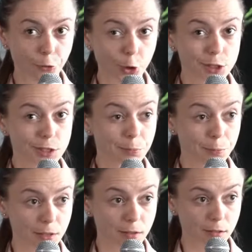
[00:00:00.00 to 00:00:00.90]
14
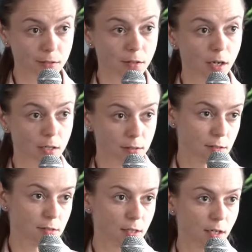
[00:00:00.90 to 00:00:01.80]
billion
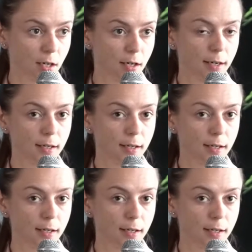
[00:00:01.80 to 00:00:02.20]
this year,